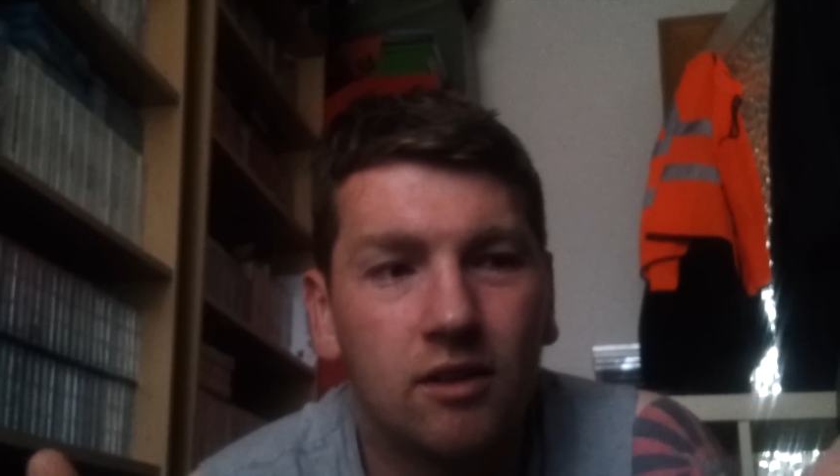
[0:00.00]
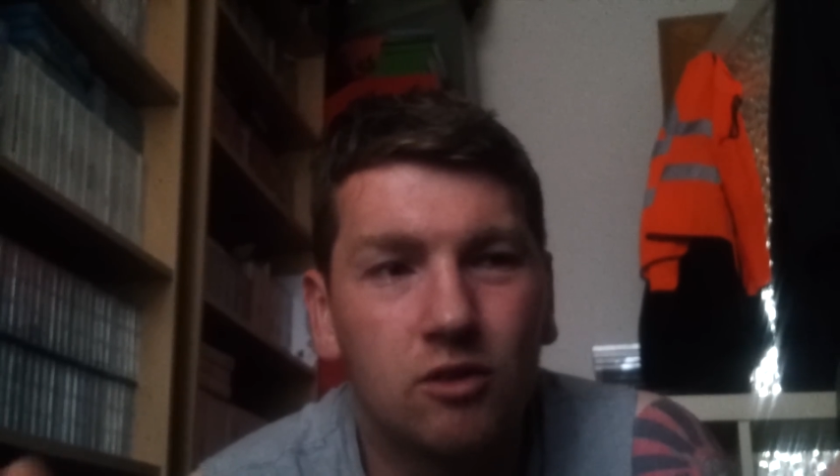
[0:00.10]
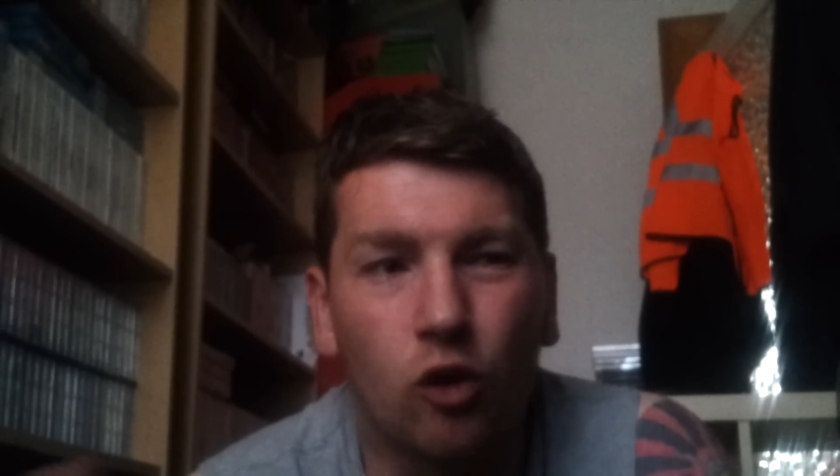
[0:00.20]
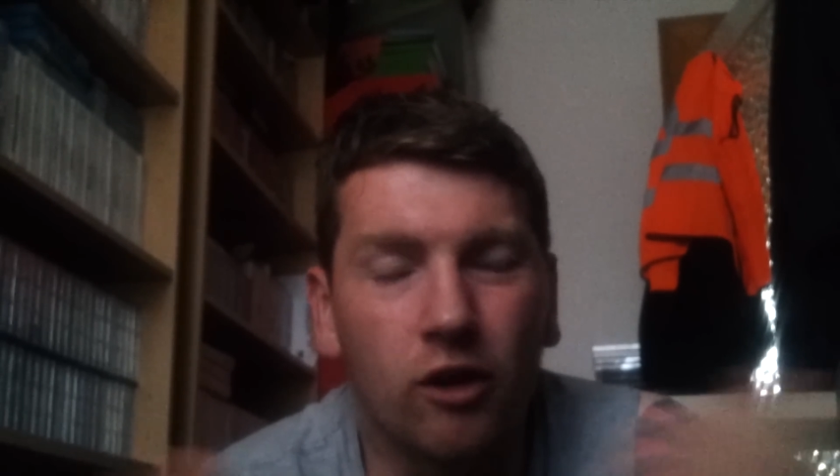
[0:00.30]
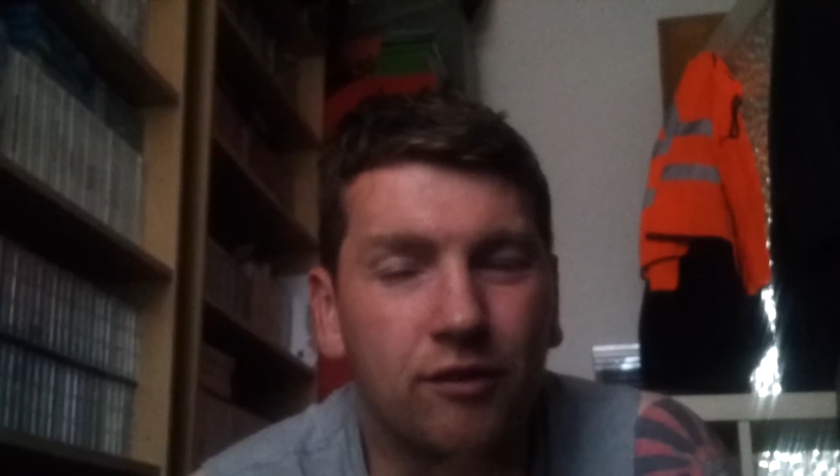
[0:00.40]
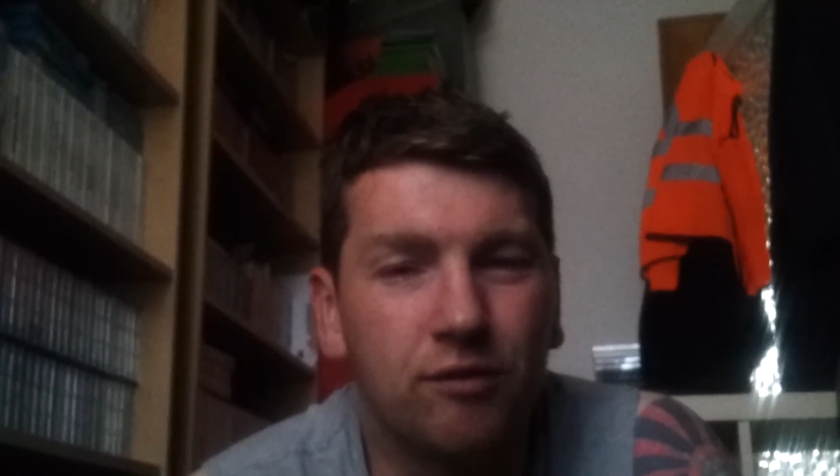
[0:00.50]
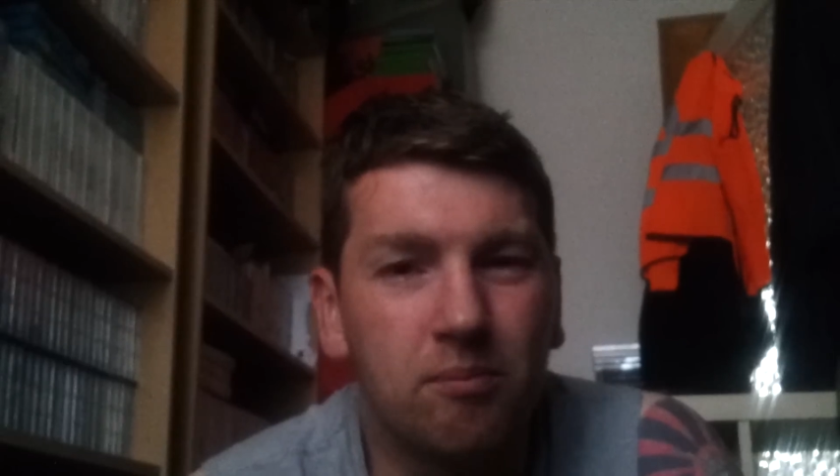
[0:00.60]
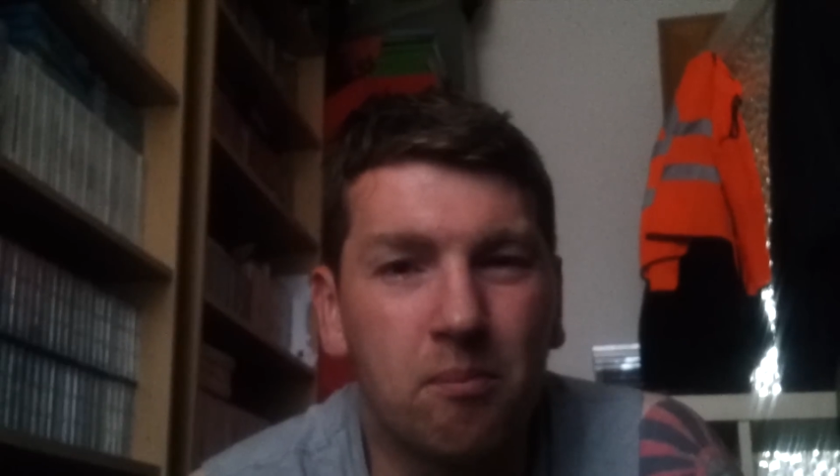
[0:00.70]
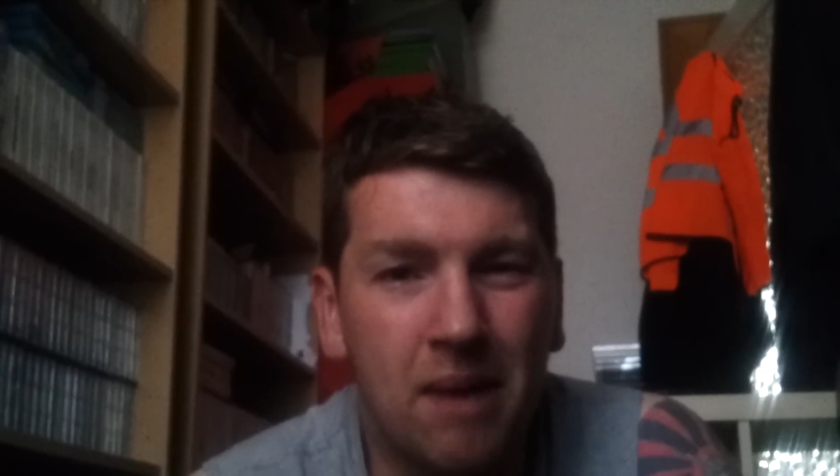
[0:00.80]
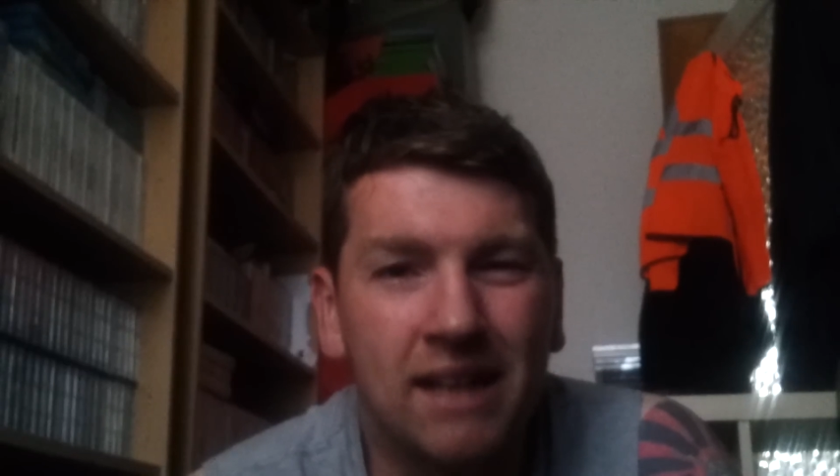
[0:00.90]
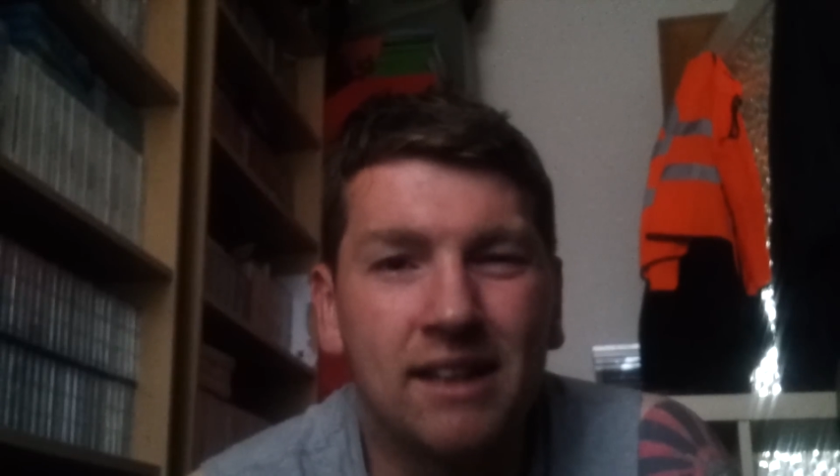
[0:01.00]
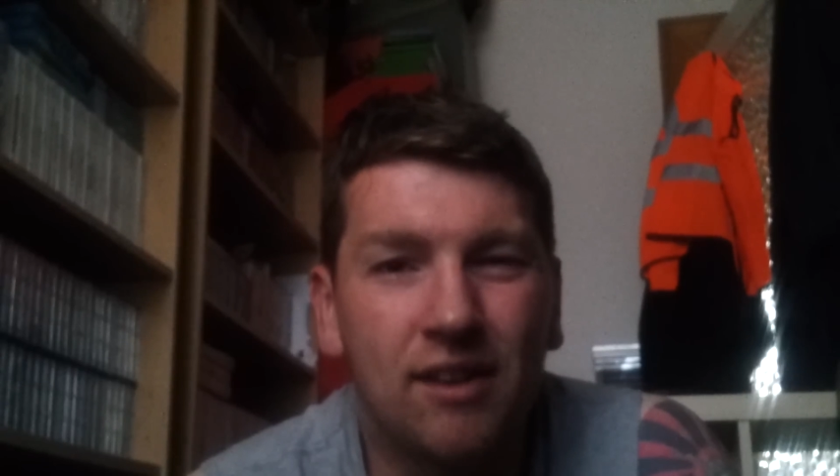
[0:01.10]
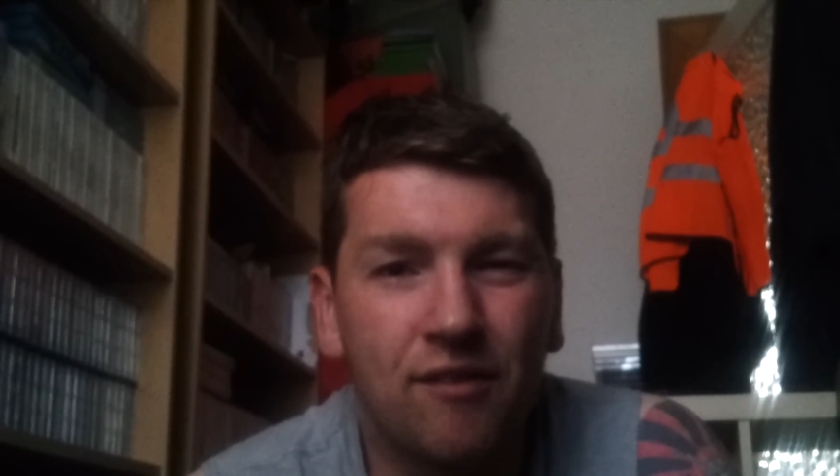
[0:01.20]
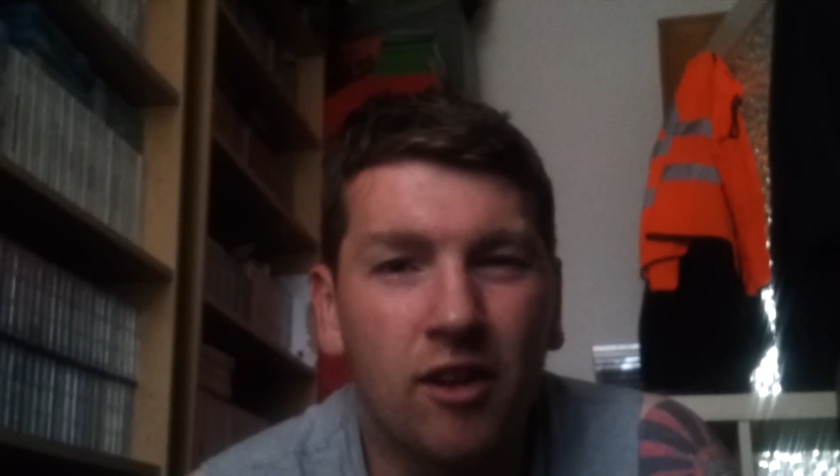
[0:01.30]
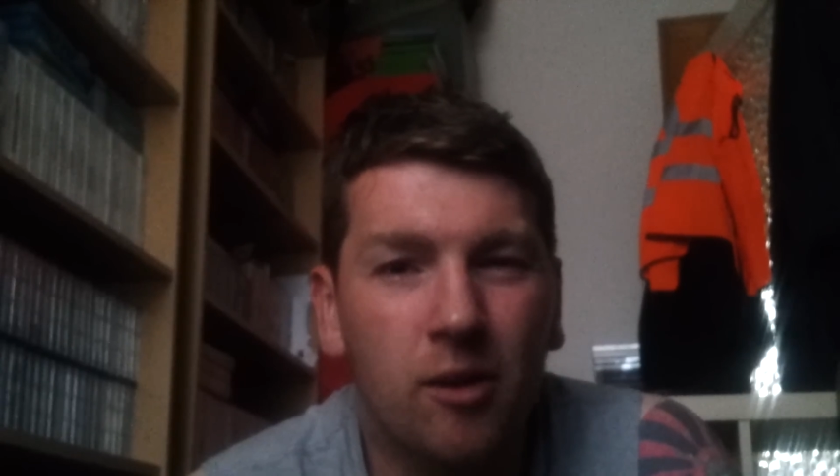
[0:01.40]
sort of many
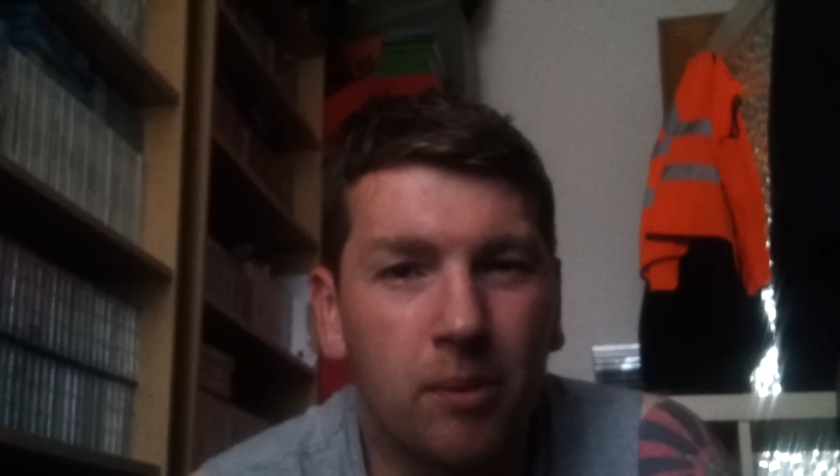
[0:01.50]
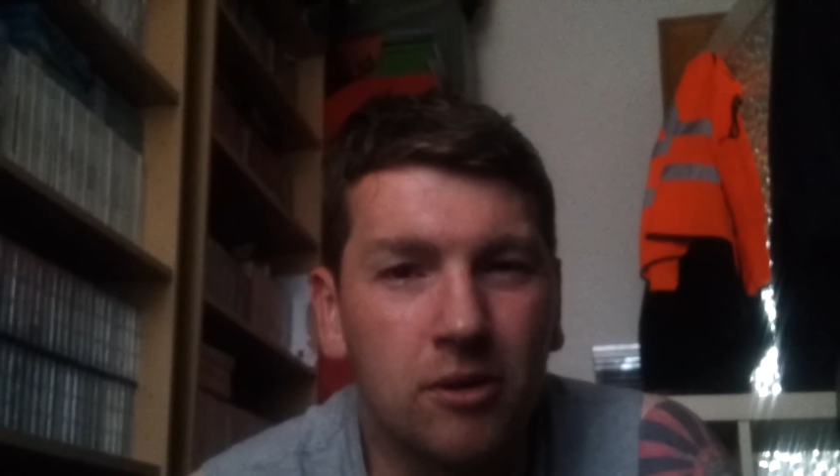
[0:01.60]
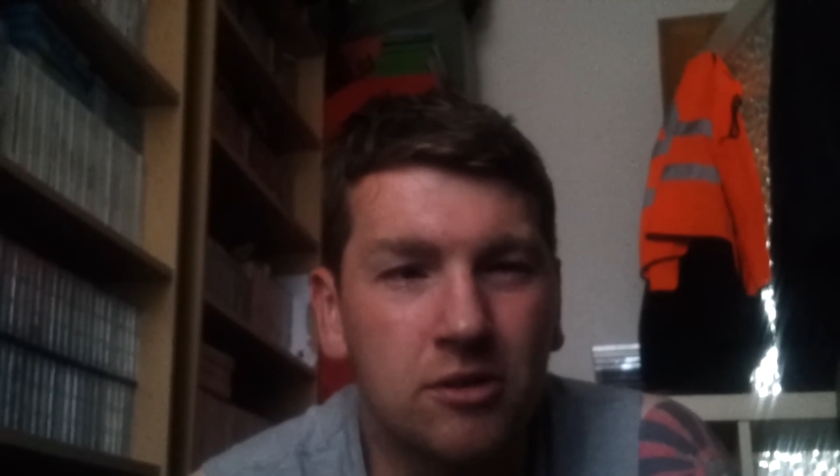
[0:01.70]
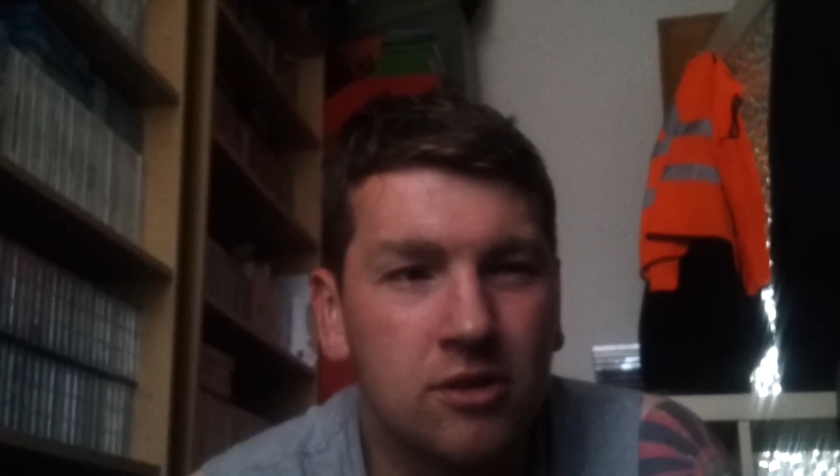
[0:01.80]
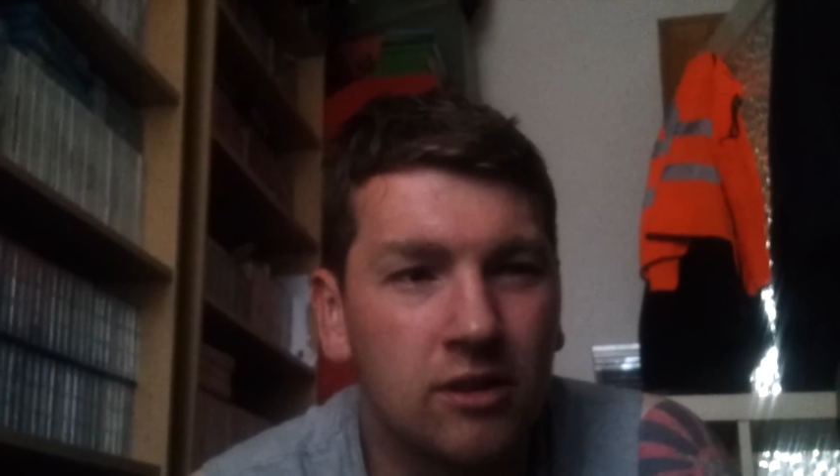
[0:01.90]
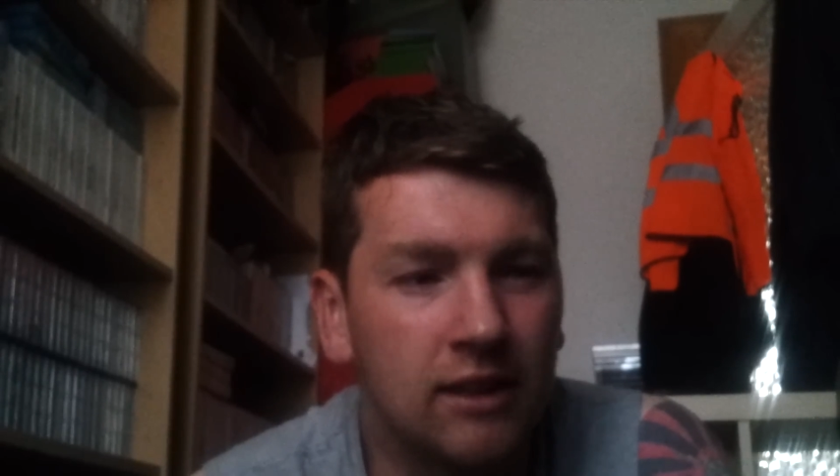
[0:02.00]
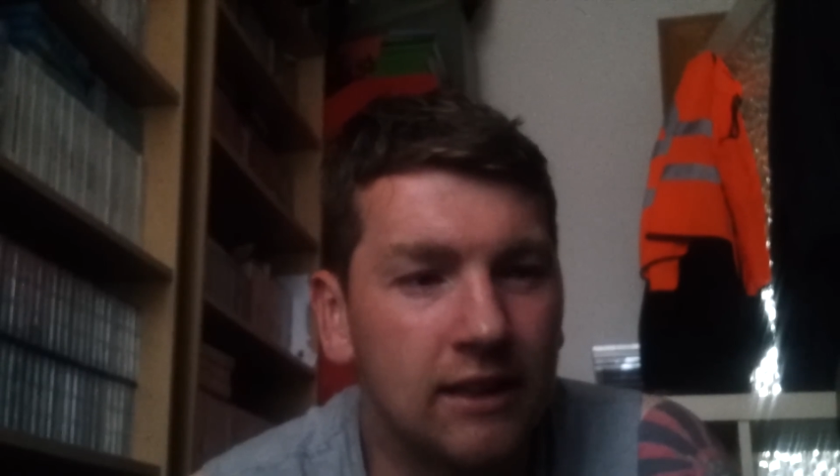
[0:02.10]
developers.